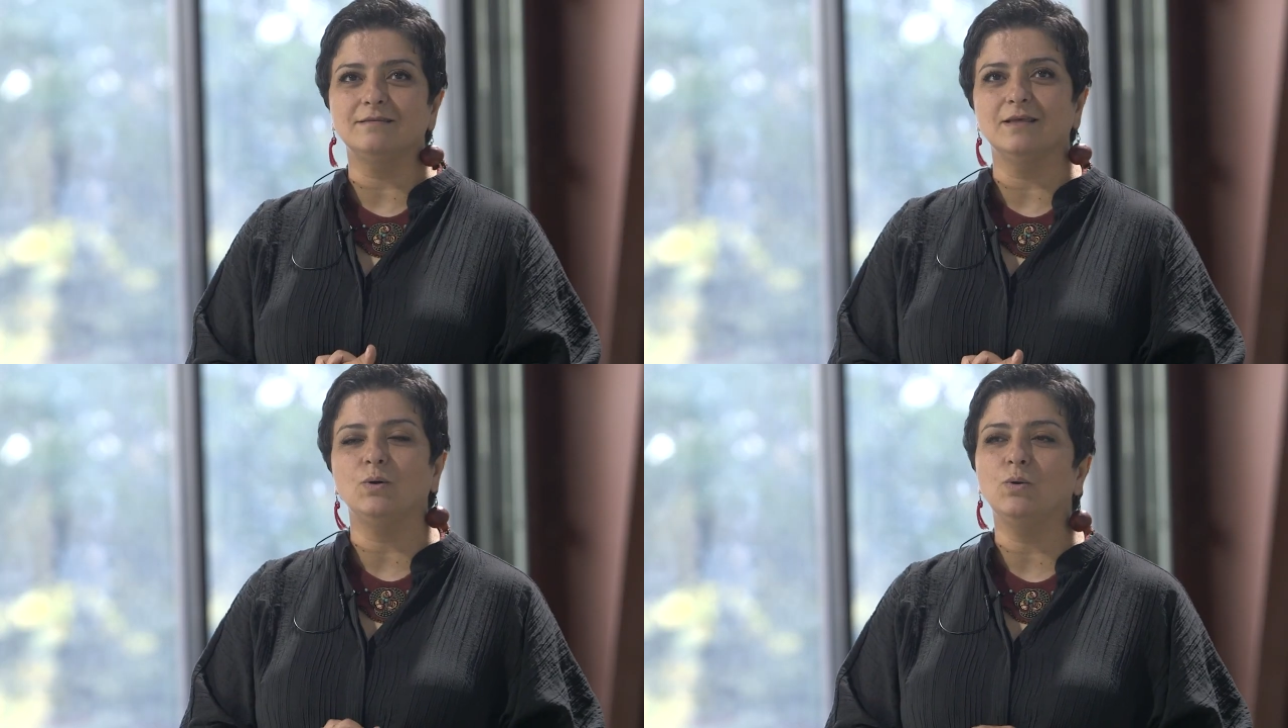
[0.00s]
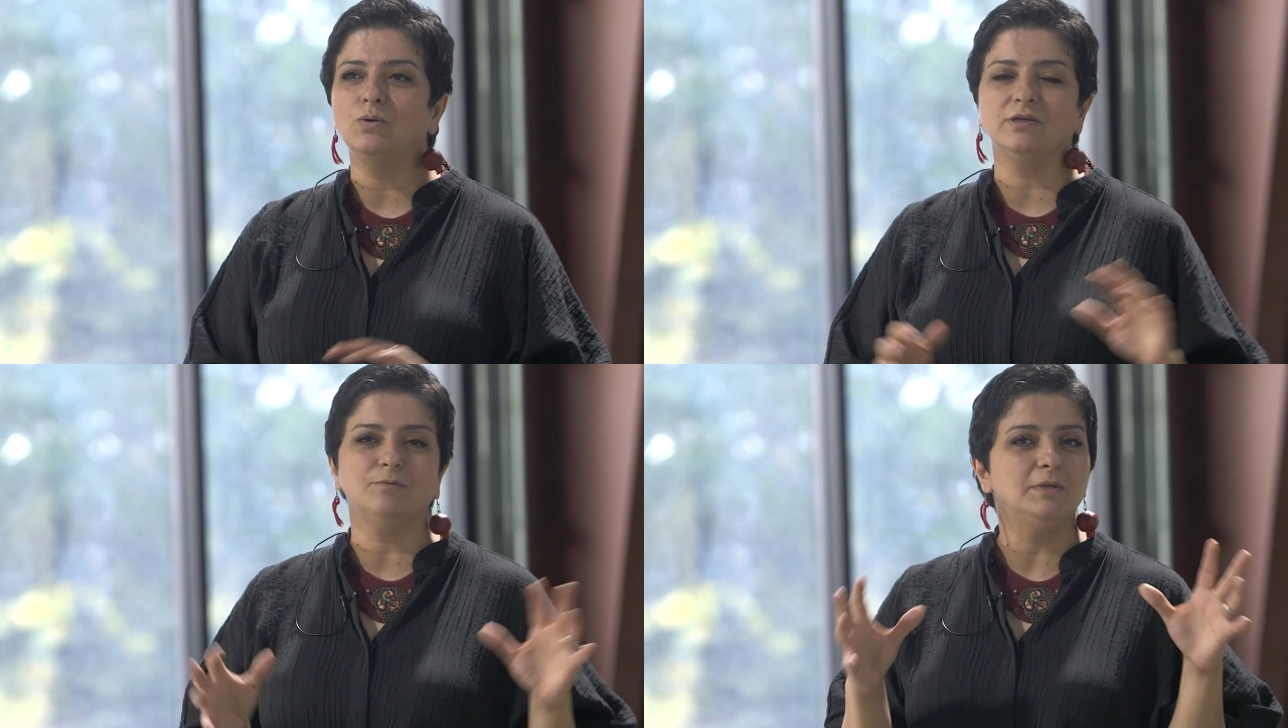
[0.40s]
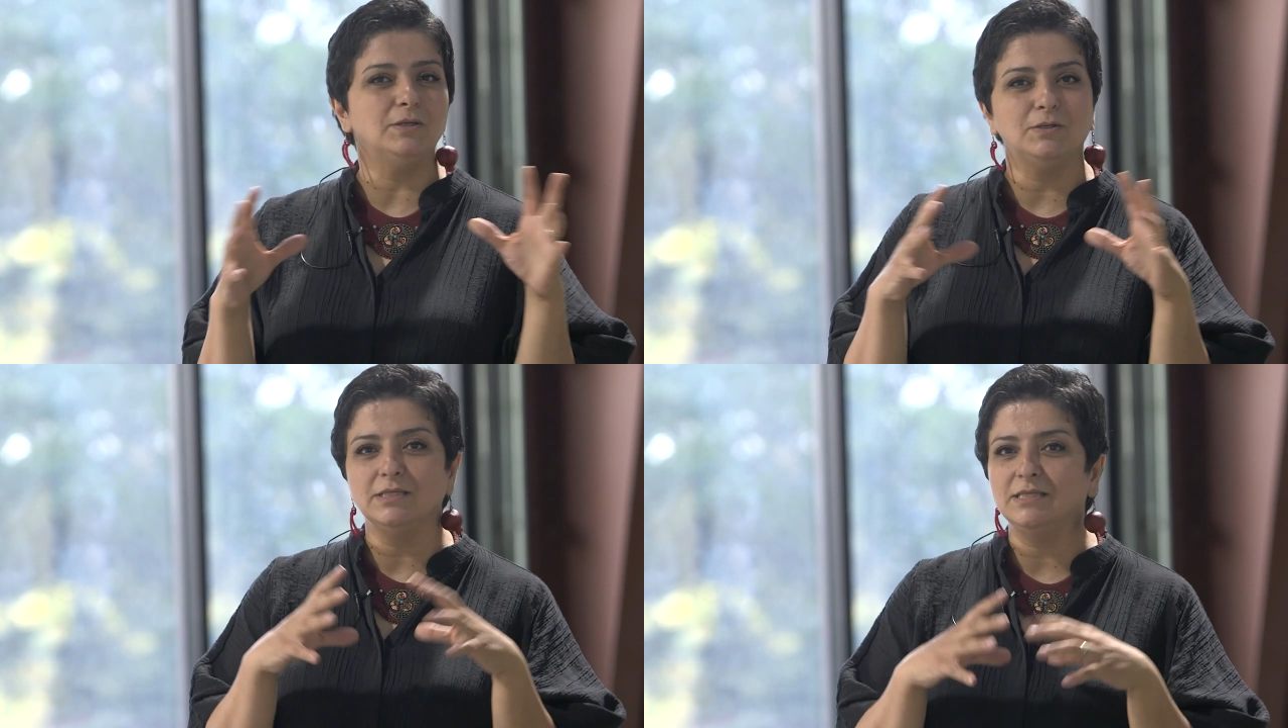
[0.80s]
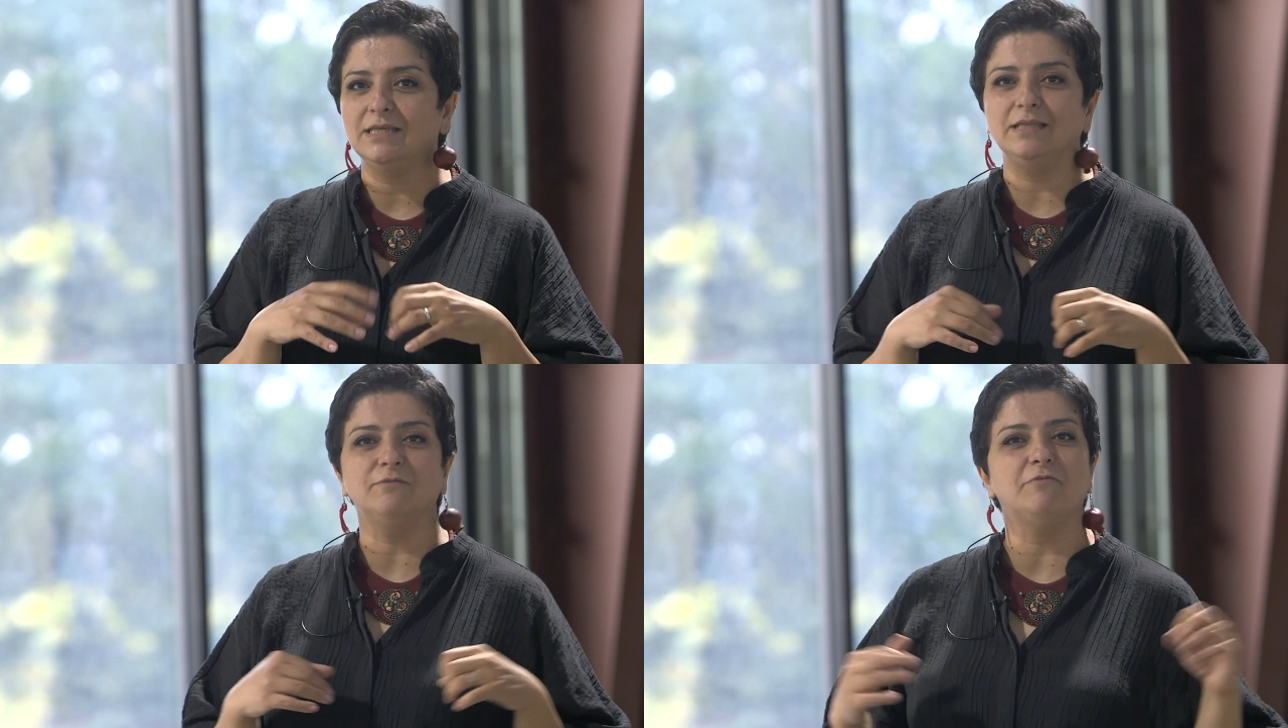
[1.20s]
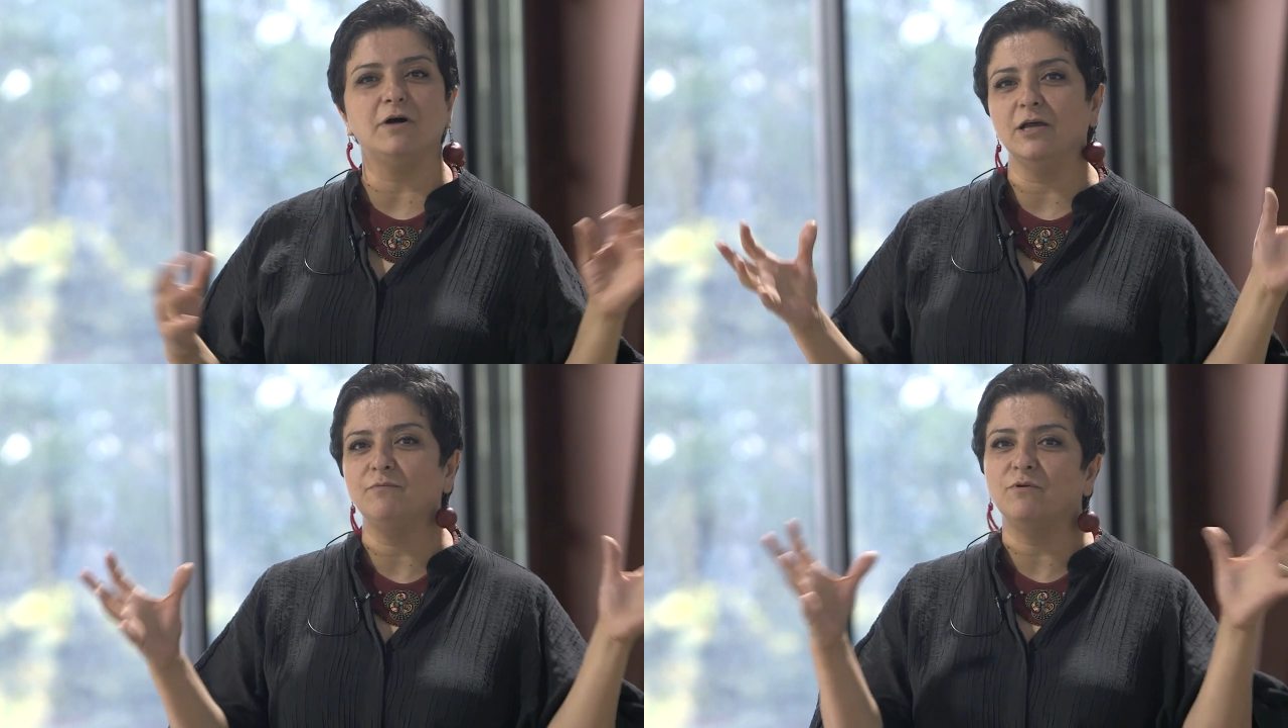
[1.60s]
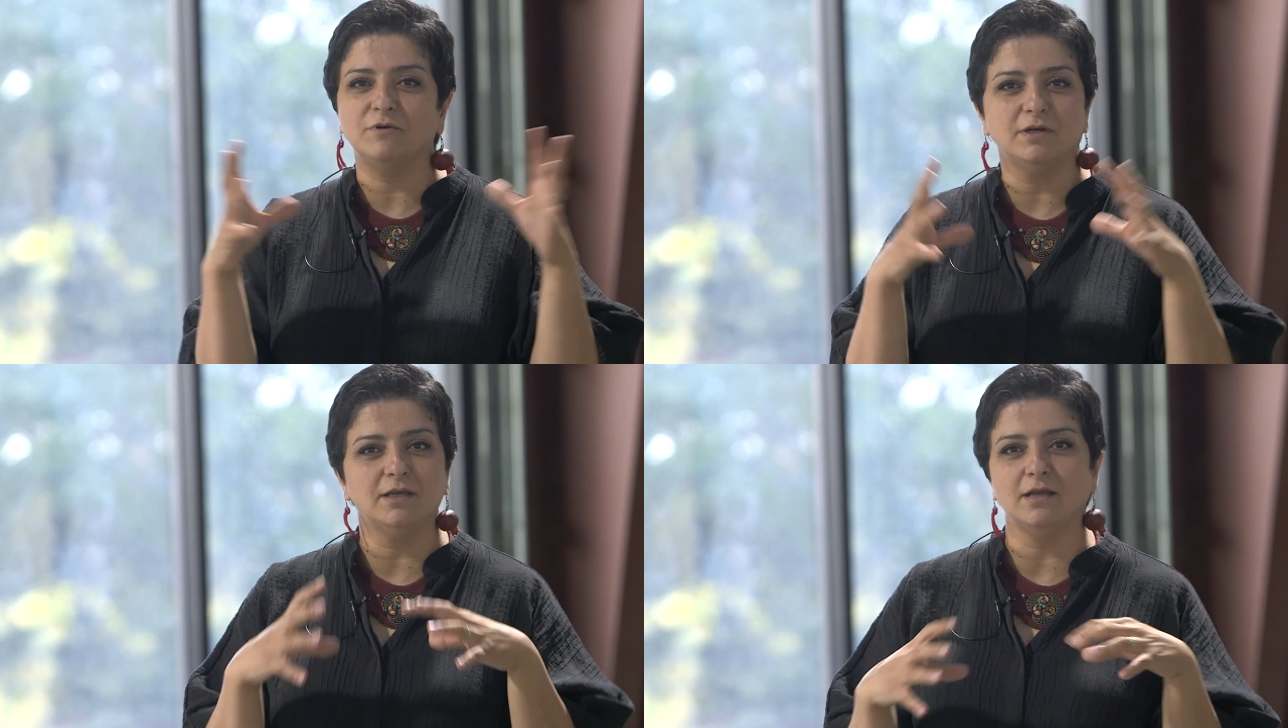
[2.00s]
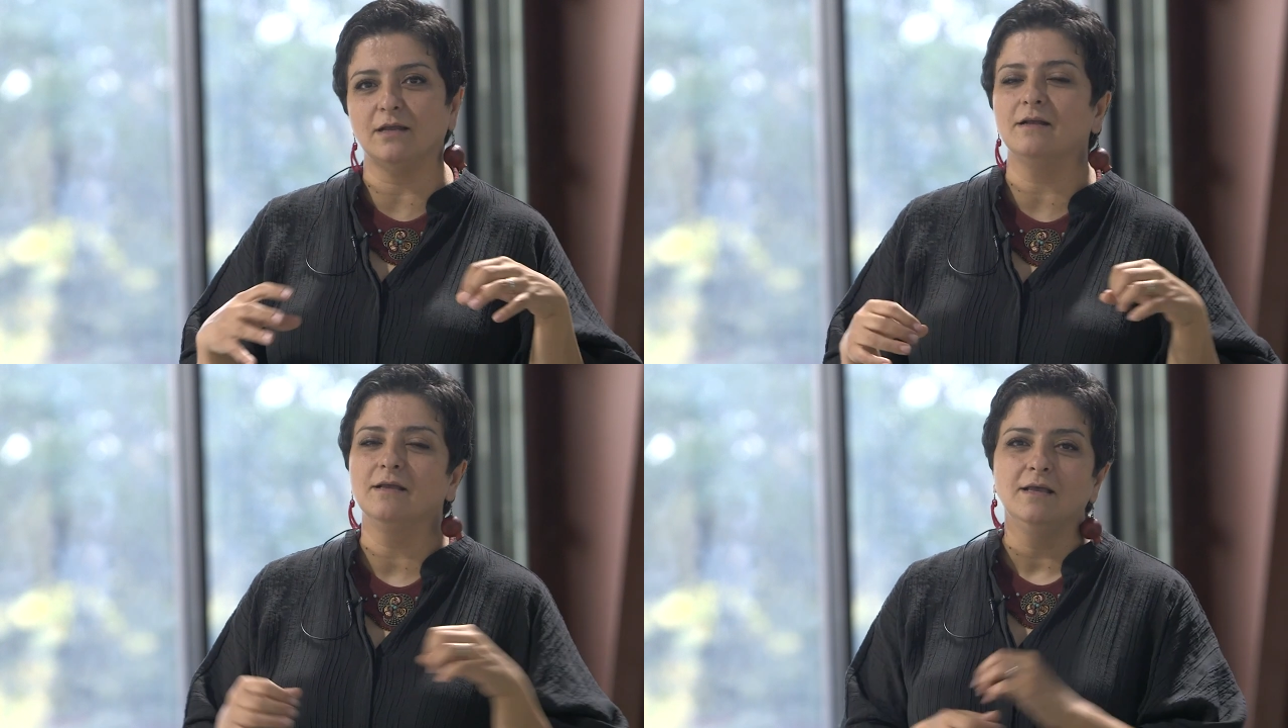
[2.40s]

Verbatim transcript: The whole community, the vibe over here